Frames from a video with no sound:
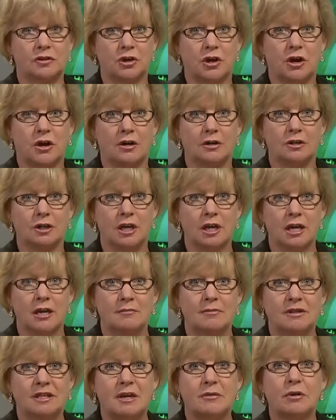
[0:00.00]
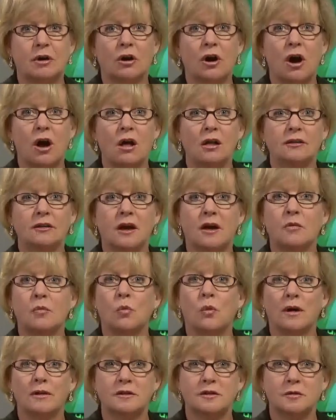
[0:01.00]
Charge, but they were called on
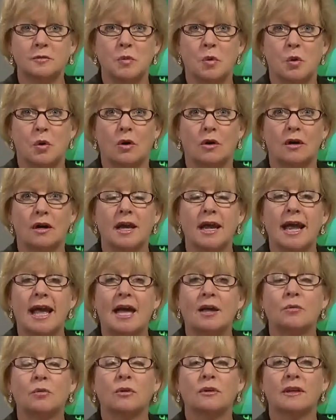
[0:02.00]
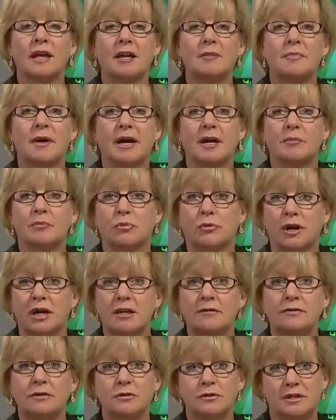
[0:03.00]
once more and were led by a
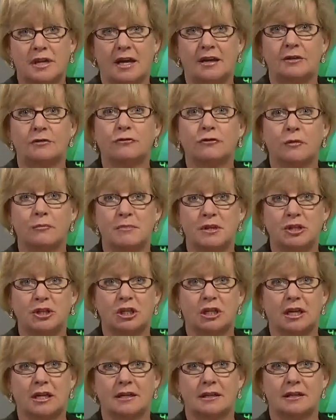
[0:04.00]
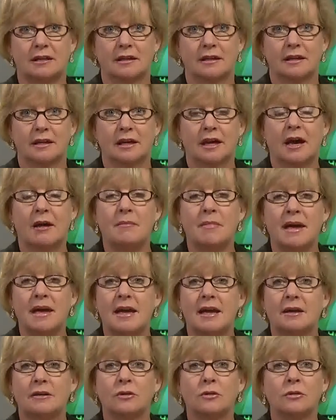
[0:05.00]
brave lieutenant from Michigan, a
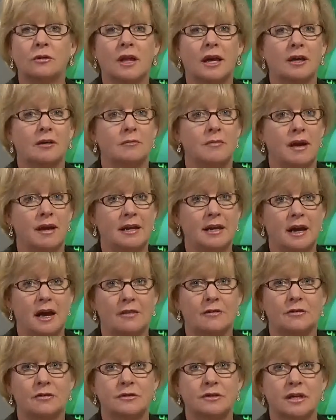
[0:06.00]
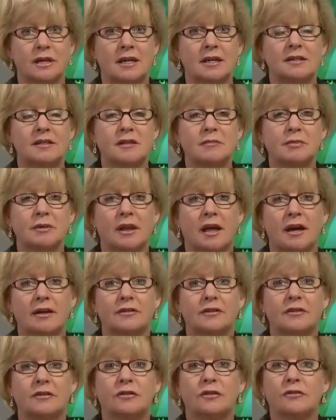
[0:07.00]
man who, like many others,
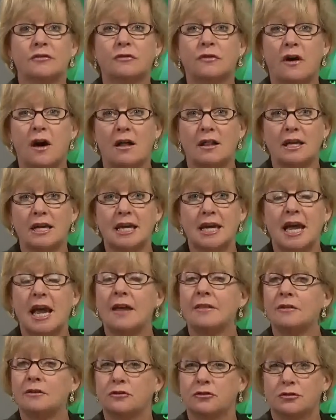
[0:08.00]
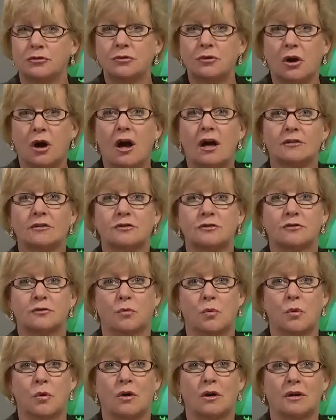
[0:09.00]
symbolizes the folly and the true cost of
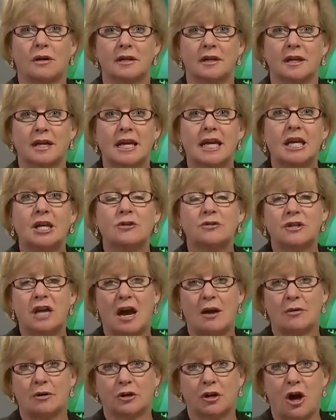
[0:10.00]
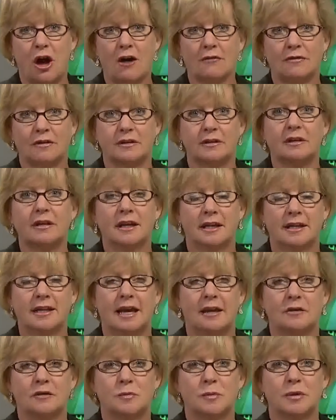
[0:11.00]
war. Here's Howard Coffin in
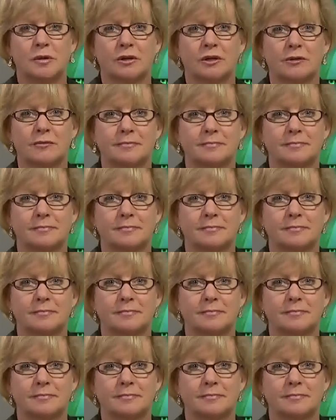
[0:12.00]
Gettysburg.